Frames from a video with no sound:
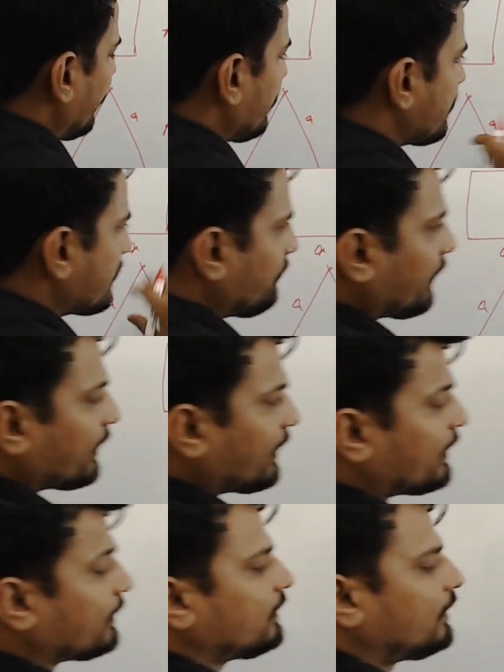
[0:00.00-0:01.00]
stuff like
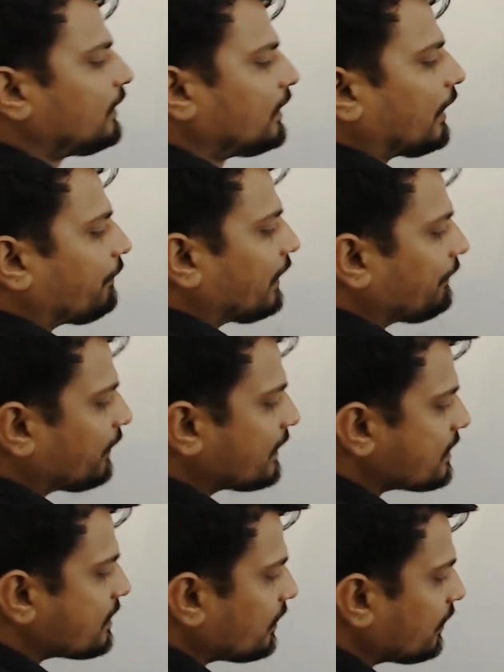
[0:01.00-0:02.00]
that. Even if it is
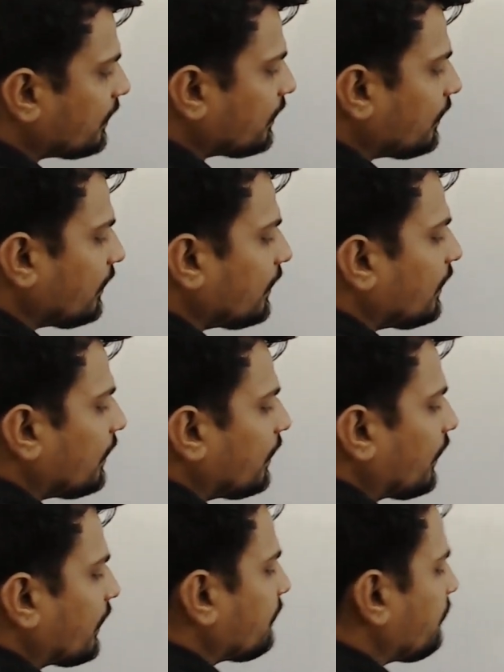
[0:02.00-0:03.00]
a circle,
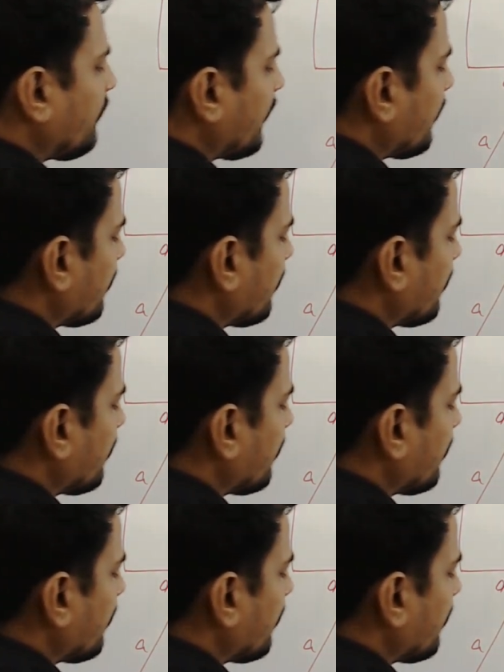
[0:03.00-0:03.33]
you can find